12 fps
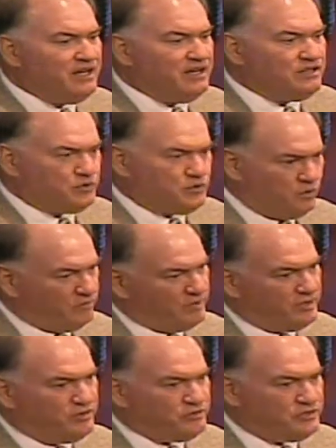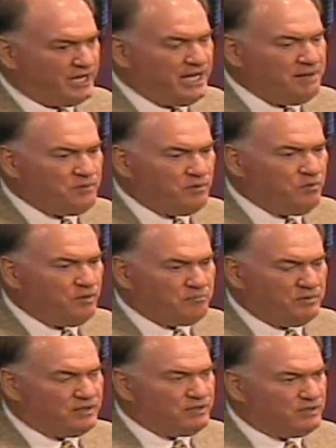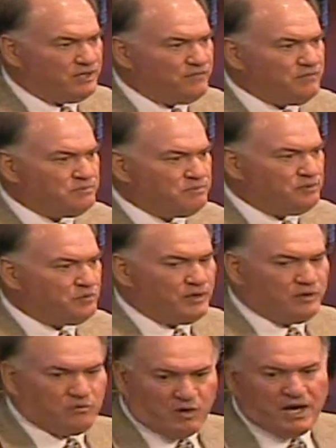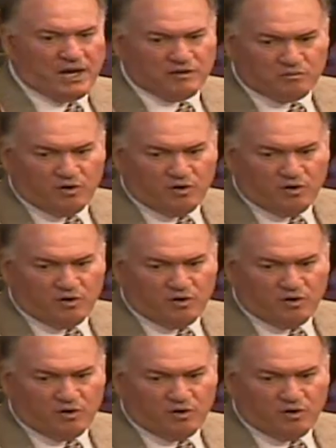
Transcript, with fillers: sort of understand what, the difference between right and